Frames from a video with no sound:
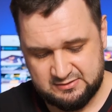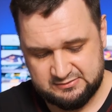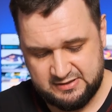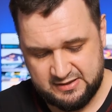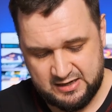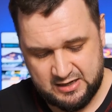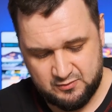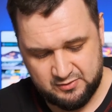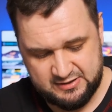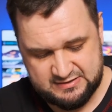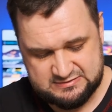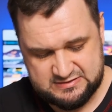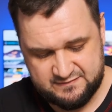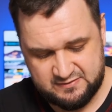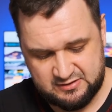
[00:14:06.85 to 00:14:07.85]
There are only
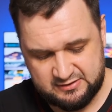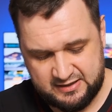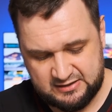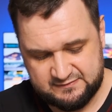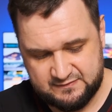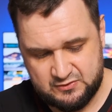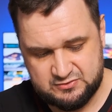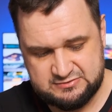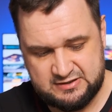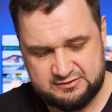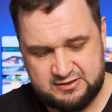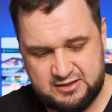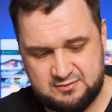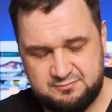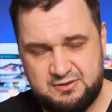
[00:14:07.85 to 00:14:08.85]
several headphones
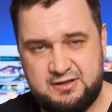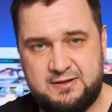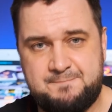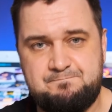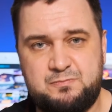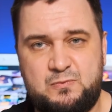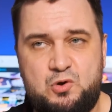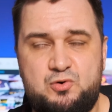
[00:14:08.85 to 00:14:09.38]
that can be